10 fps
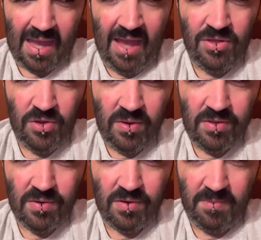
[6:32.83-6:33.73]
And Jodie
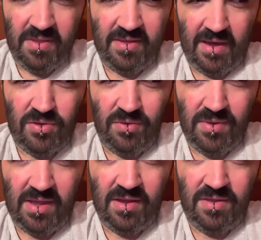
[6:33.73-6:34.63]
Turner-Smith is actually
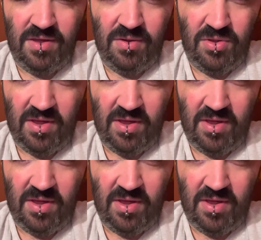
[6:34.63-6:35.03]
really good too.